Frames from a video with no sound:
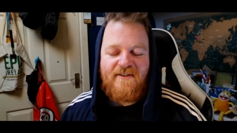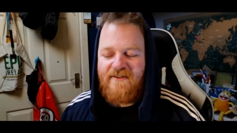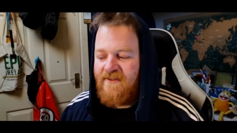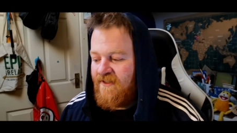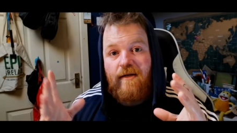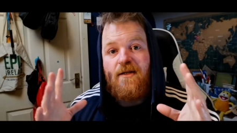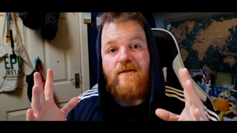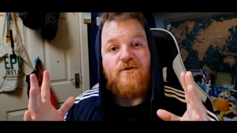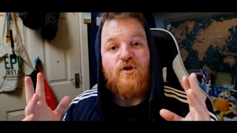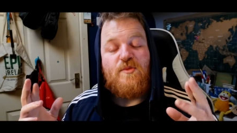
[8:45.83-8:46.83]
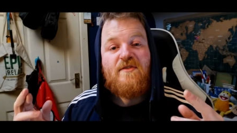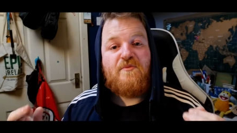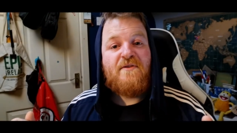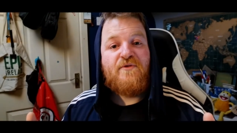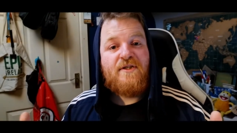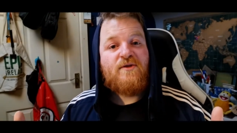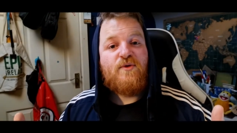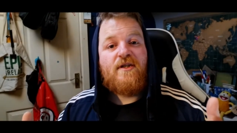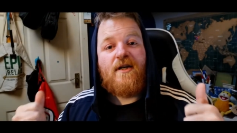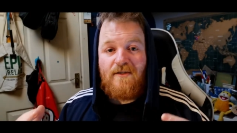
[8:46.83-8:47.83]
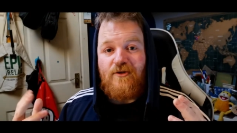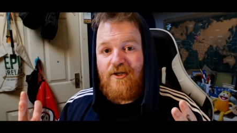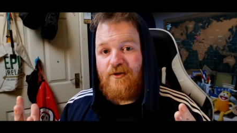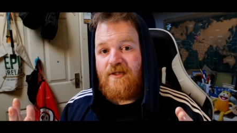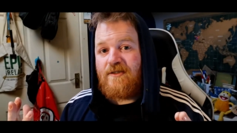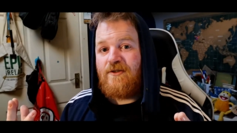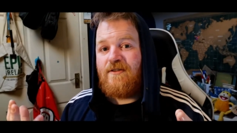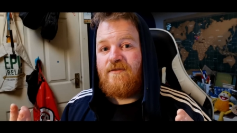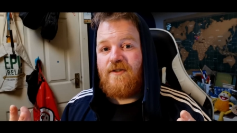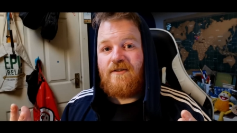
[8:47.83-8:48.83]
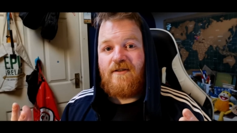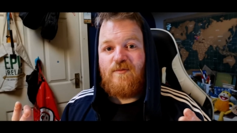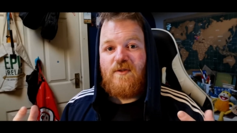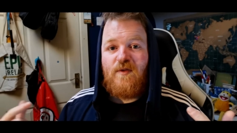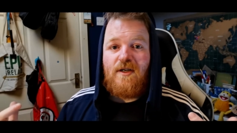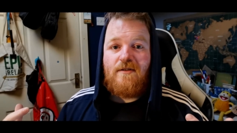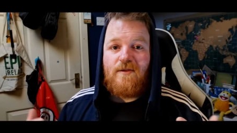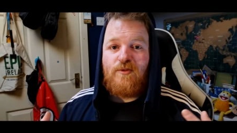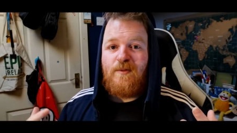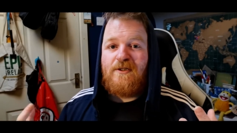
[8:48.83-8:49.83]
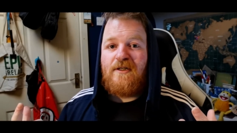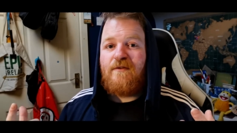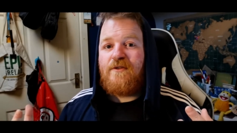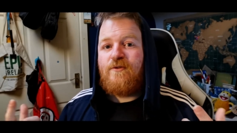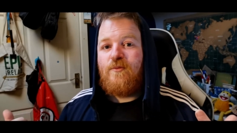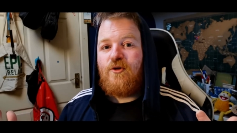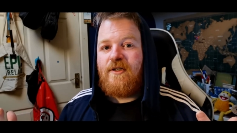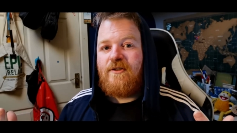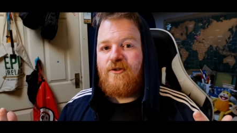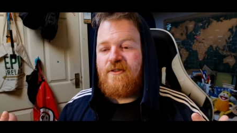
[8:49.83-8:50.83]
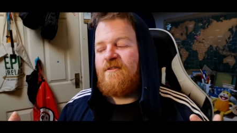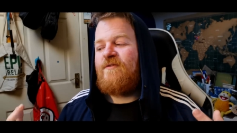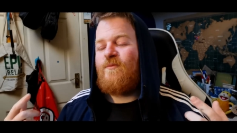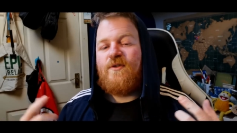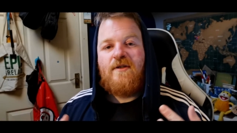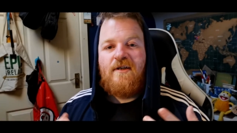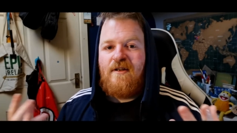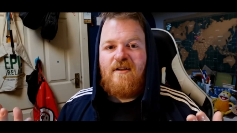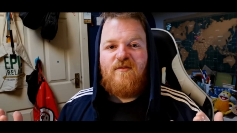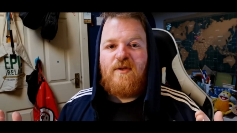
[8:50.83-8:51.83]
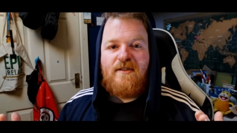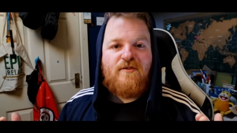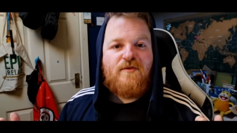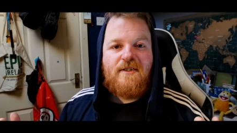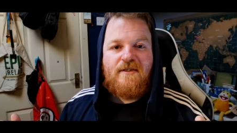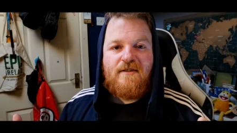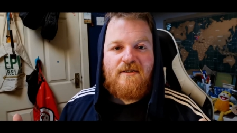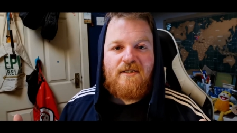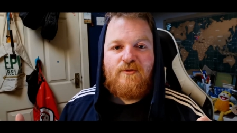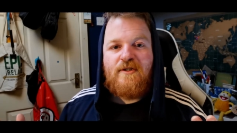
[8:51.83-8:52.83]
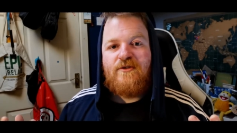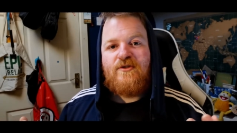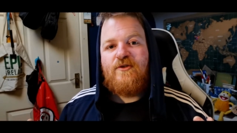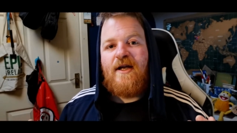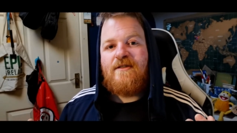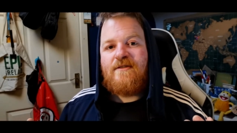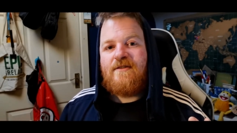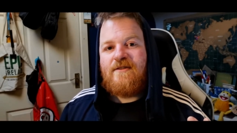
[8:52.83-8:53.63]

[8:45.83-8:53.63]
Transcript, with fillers: you know? And that is going to be it for me for this week. I don't know how this is going to affect all of my vlogs. I'm probably going to have to do more indoor stuff, but I've plenty of ideas anyway. There's no hassle